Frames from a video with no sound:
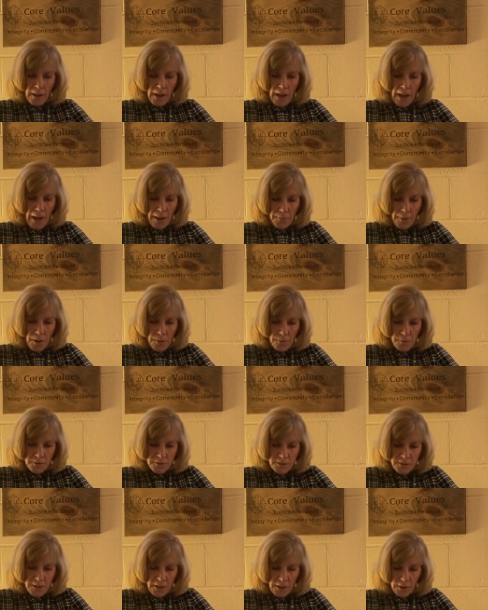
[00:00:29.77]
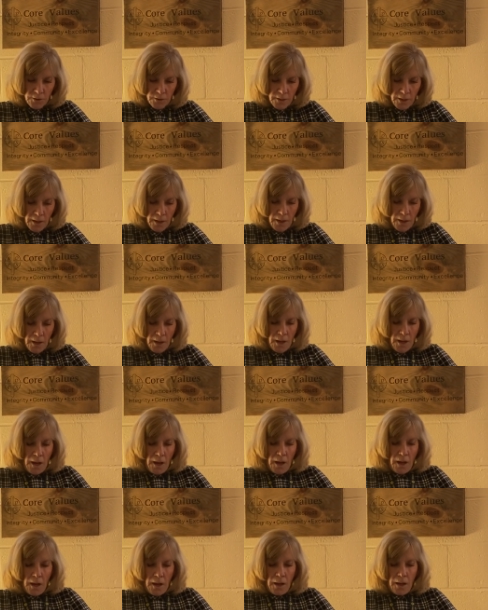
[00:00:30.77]
I'm almost there,
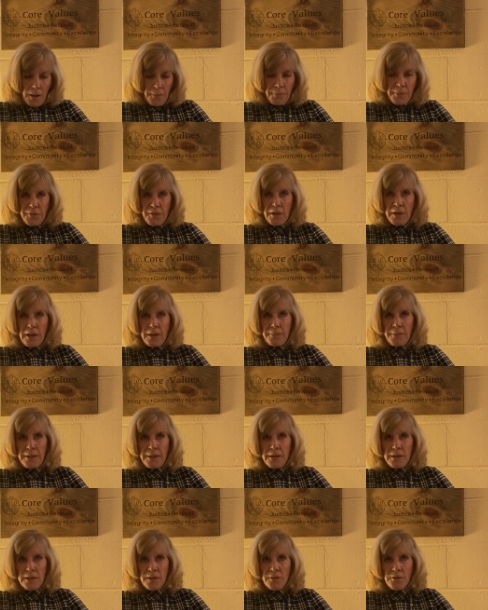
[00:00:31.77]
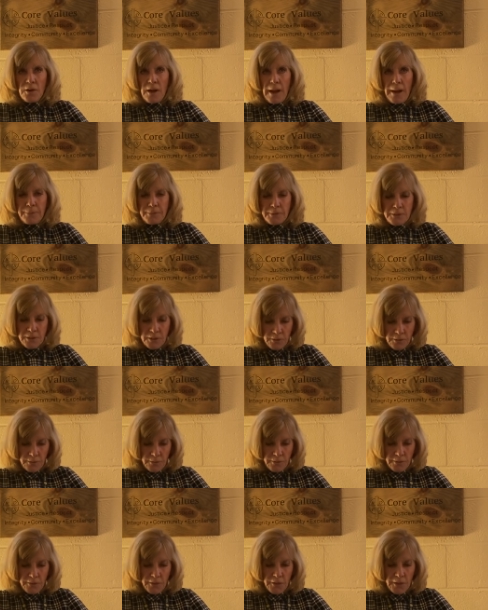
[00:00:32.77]
but then I meet another
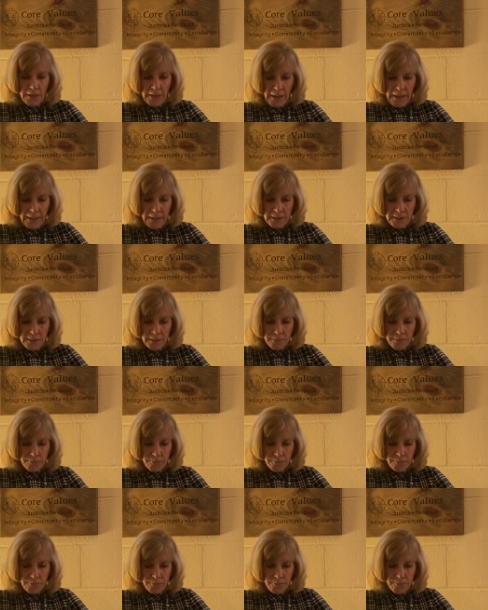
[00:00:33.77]
obstacle, the gate.